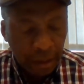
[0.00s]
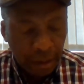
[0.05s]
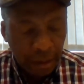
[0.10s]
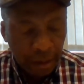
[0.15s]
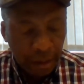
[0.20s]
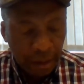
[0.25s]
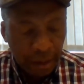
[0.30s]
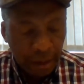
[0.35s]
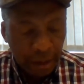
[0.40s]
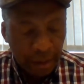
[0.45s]

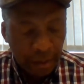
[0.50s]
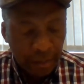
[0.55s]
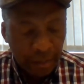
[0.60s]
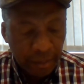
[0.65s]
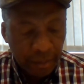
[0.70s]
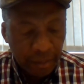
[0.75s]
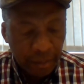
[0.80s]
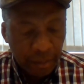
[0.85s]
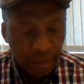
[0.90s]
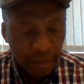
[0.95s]

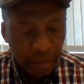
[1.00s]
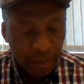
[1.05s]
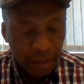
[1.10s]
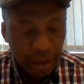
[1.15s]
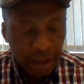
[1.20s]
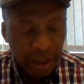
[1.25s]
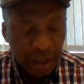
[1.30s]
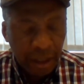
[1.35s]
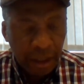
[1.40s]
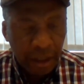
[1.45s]
But
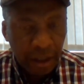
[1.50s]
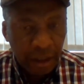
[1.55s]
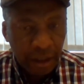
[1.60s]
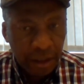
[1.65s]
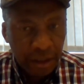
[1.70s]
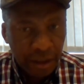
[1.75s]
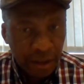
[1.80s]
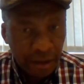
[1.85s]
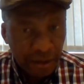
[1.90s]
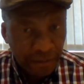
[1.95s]
here,
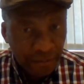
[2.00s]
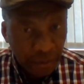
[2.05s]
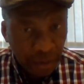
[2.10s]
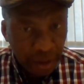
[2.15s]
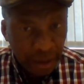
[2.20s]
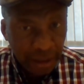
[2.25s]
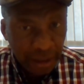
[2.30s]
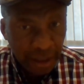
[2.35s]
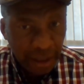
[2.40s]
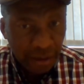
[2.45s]
instead of
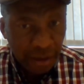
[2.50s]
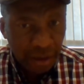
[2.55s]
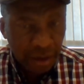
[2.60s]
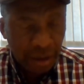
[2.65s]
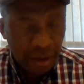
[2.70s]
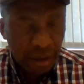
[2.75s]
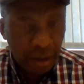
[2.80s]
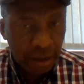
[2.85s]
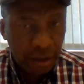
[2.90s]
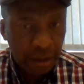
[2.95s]

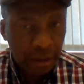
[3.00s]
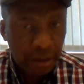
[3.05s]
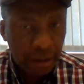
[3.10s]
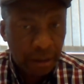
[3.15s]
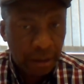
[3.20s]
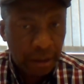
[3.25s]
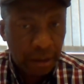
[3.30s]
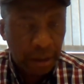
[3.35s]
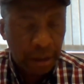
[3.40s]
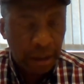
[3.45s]

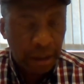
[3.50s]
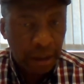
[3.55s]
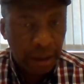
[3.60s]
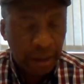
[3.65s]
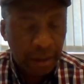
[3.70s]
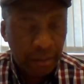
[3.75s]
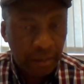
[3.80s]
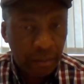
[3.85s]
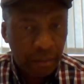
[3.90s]
$40,000,